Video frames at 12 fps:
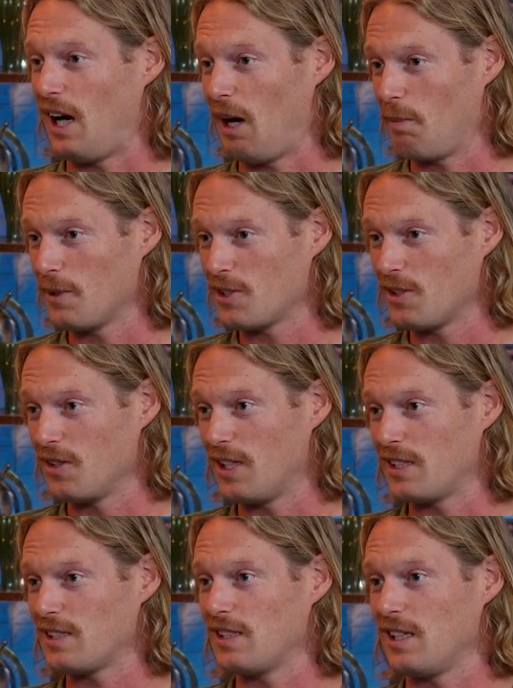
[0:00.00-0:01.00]

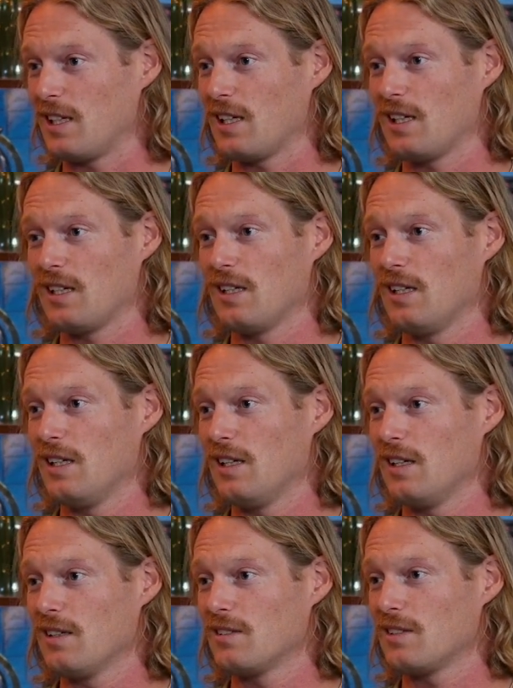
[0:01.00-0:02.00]
opportunistic
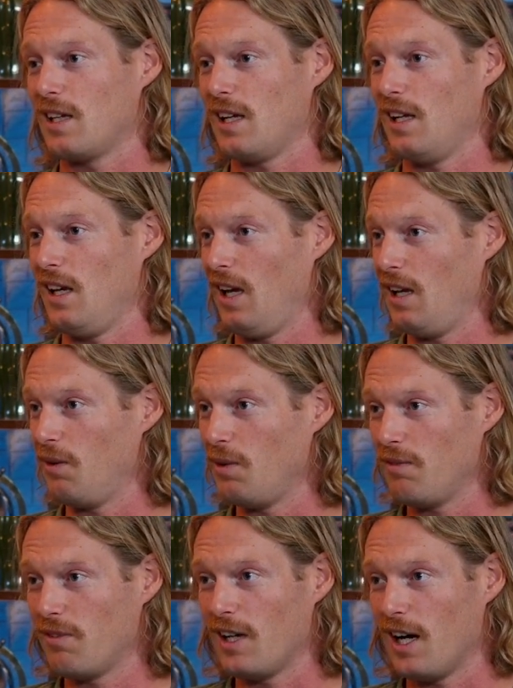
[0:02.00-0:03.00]
It's like, hey,
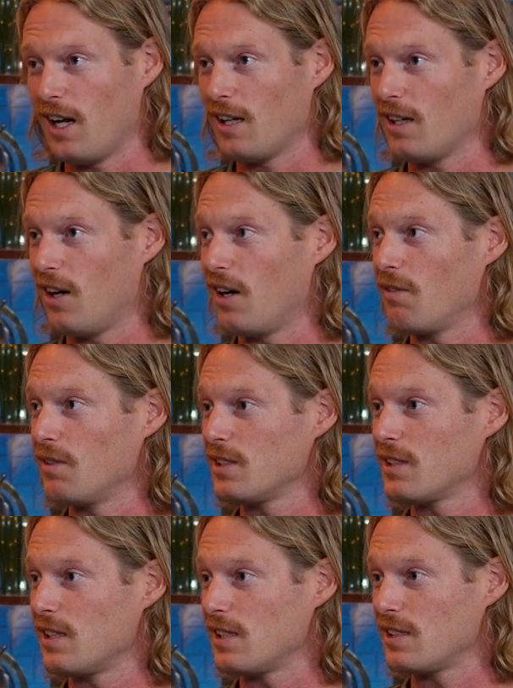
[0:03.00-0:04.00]
we've got to
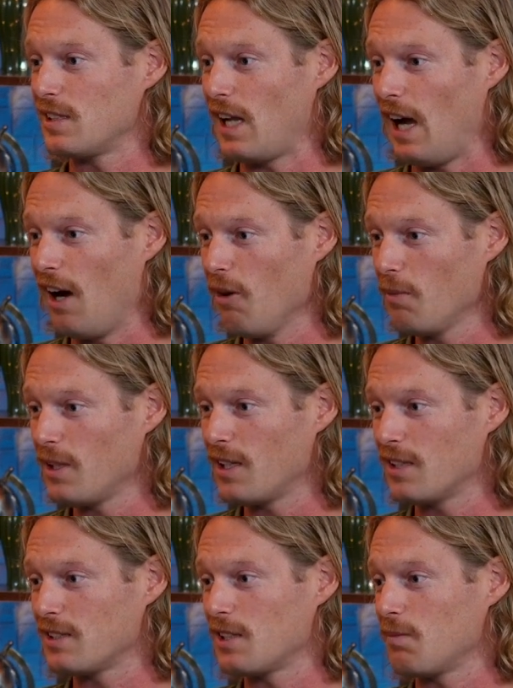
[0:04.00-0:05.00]
harvest this now
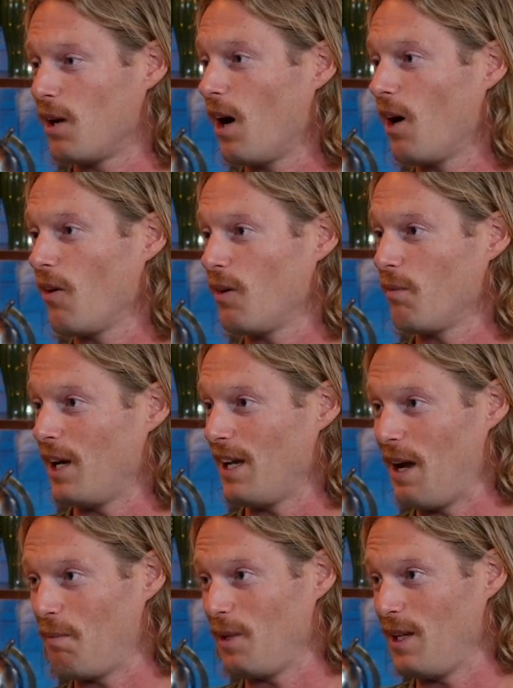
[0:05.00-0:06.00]
because tomorrow it might
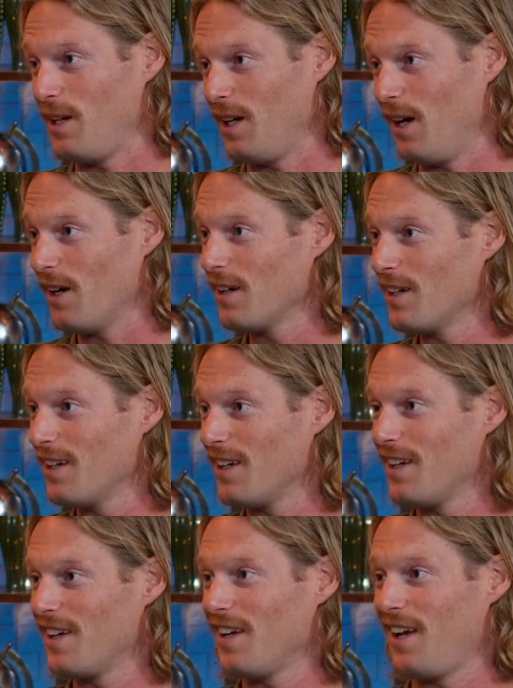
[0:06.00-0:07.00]
not be here.
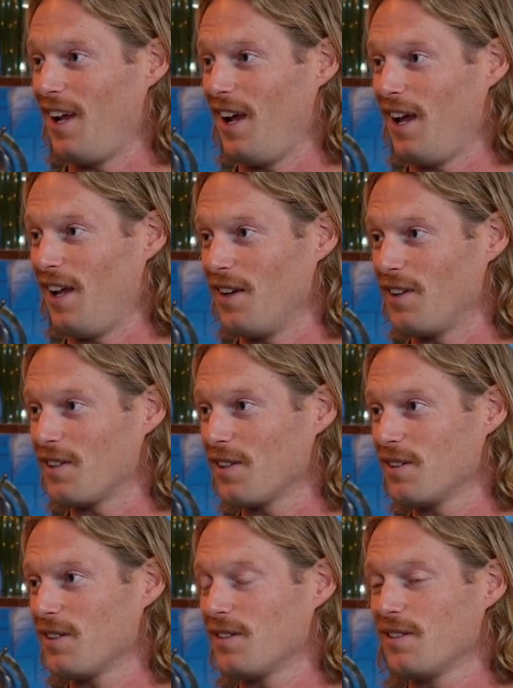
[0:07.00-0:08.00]
And,
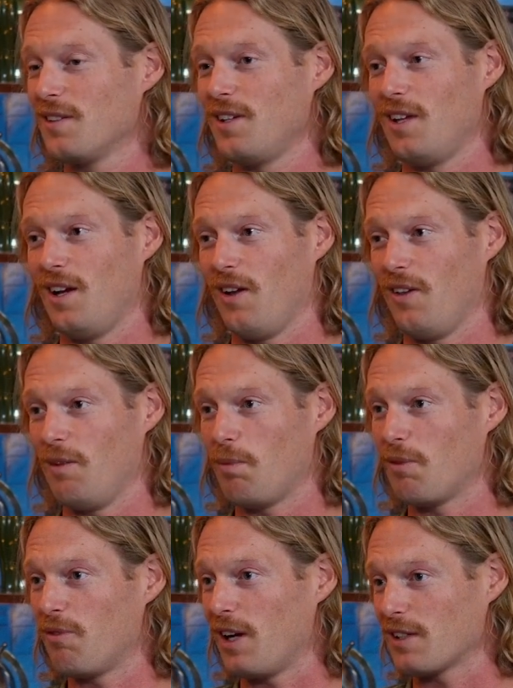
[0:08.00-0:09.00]
they
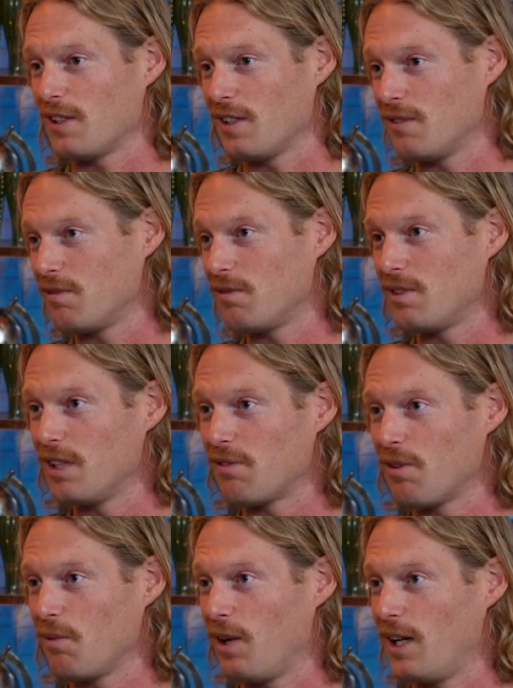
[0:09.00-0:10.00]
perfected
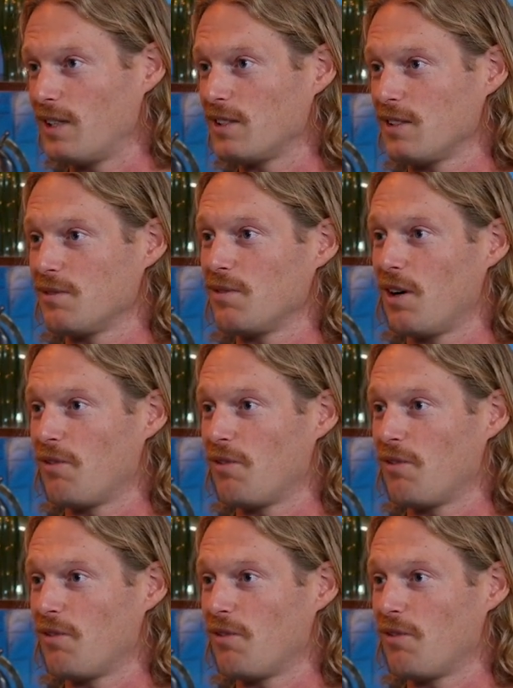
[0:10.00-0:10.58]
different ways of